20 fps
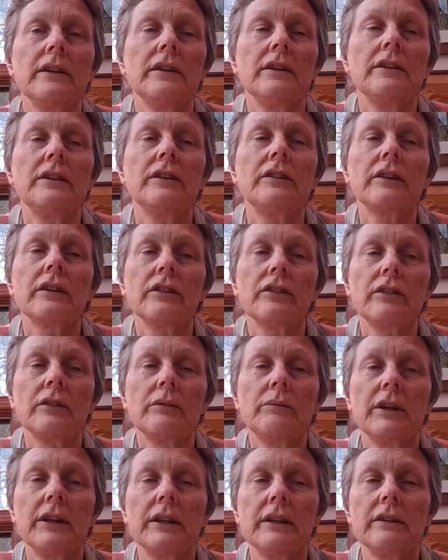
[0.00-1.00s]
Discussion
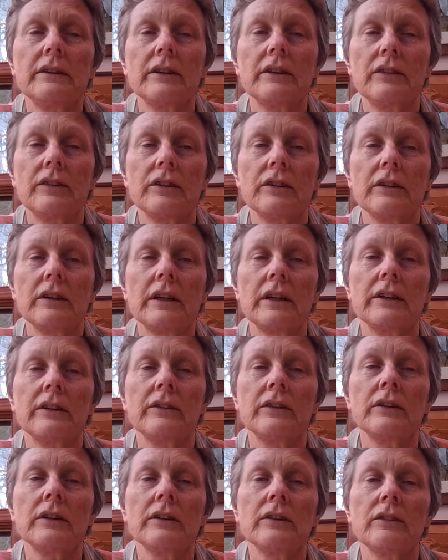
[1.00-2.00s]
within this circle is
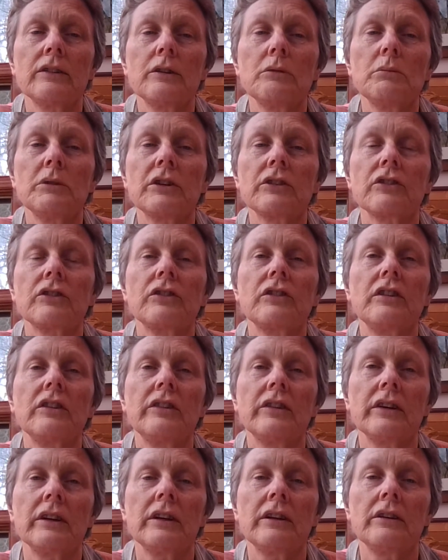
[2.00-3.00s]
not so much
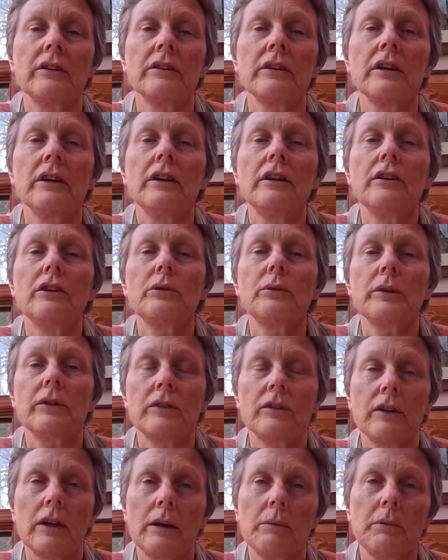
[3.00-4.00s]
designed to
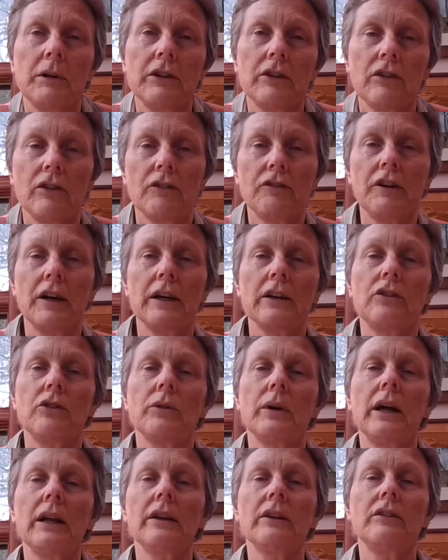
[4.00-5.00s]
establish the
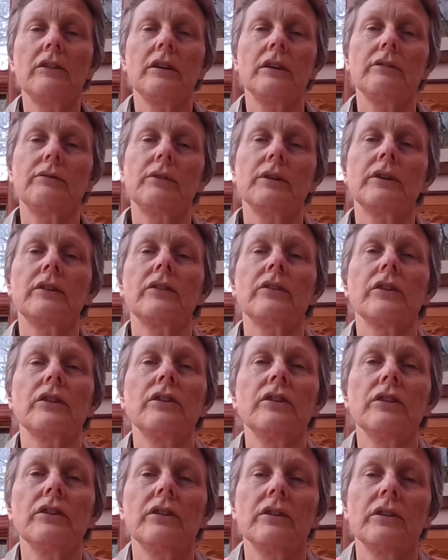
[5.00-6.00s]
factuality of what has
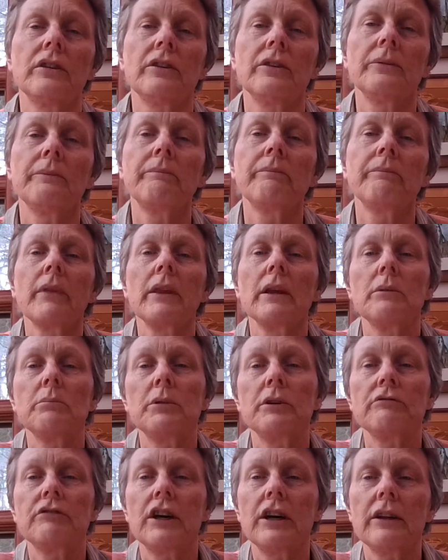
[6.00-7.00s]
occurred,
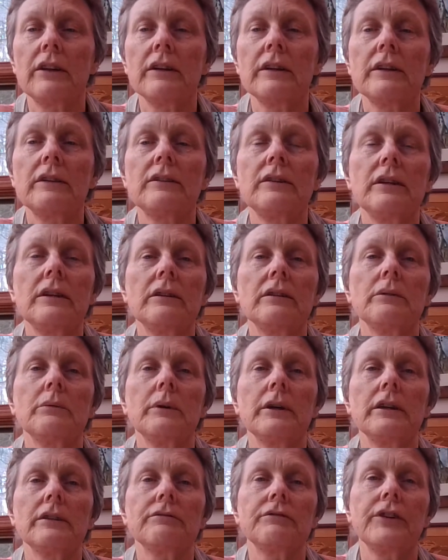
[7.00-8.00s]
but rather it seeks a
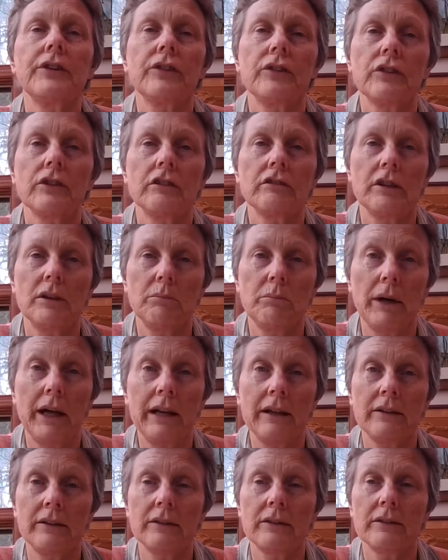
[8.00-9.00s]
way of restoring
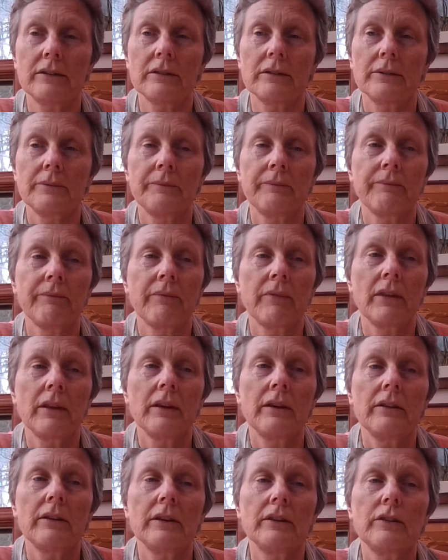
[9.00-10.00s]
balance.
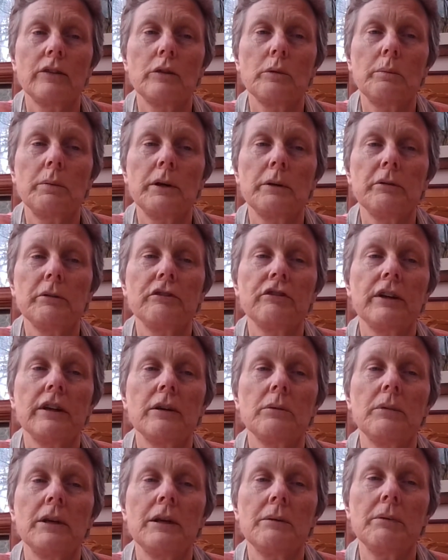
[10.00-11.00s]
Thus, the perpetrator
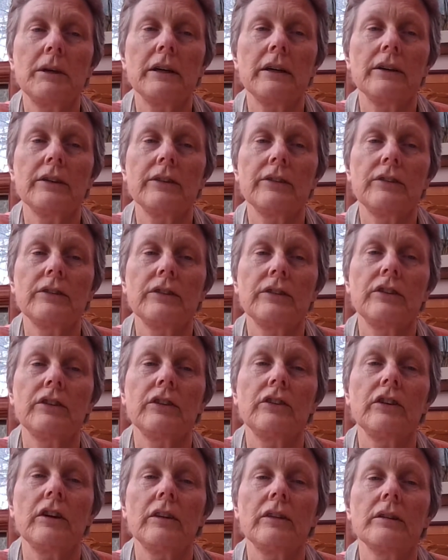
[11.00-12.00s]
may be asked to
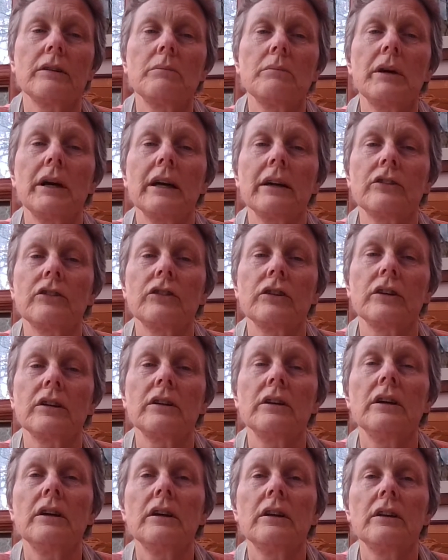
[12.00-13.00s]
suggest some action
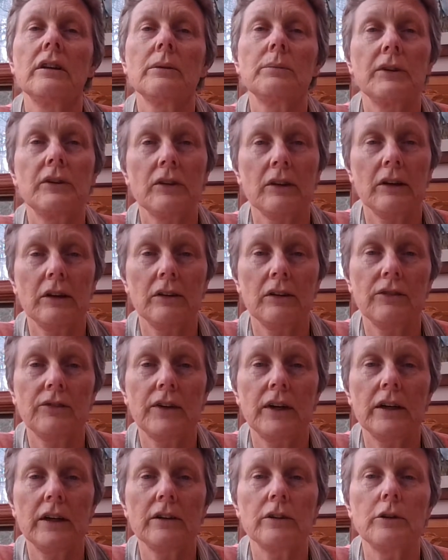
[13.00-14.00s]
that would
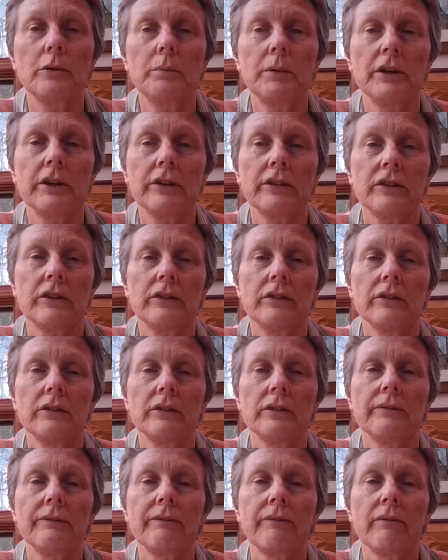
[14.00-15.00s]
satisfy all parties.
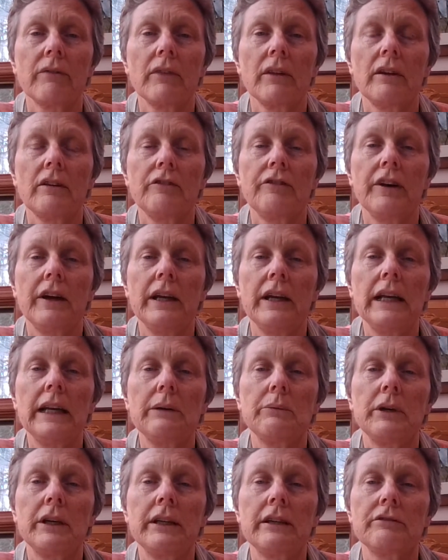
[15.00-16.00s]
Finally,
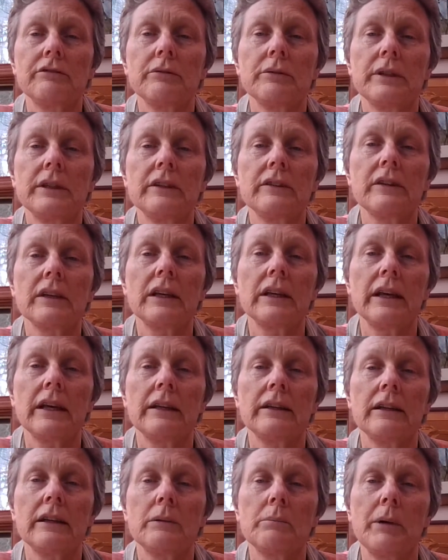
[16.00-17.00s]
when everyone is again
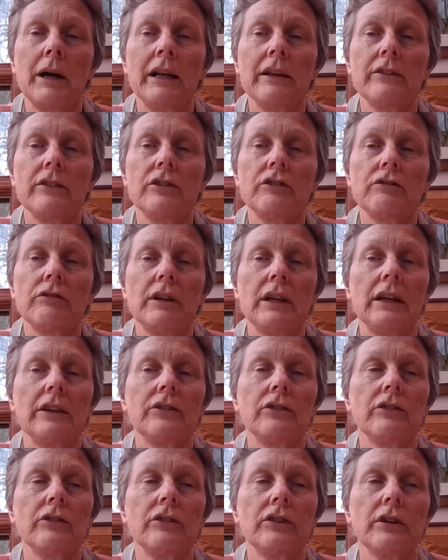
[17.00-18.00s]
in a balanced
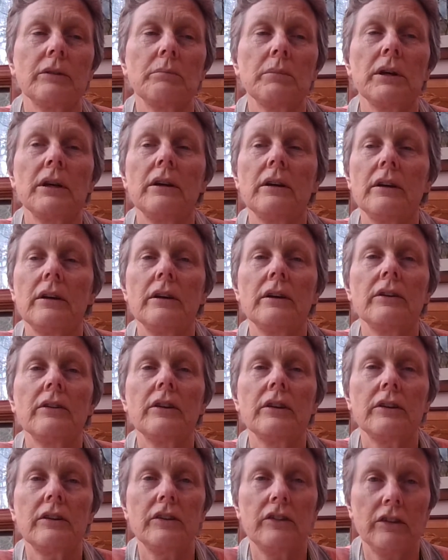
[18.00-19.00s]
relationship,
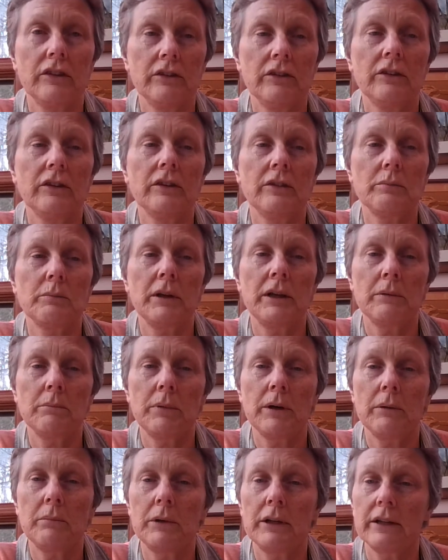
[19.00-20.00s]
the decision is made
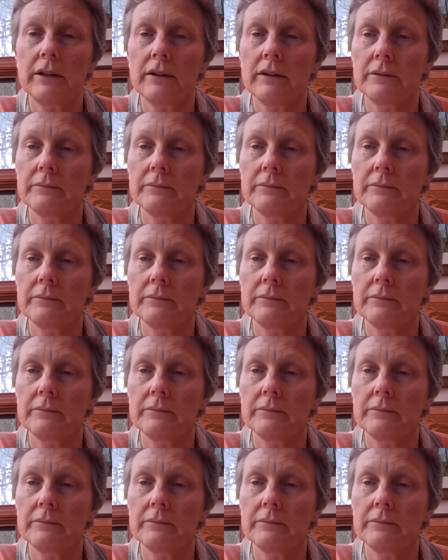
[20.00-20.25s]
public.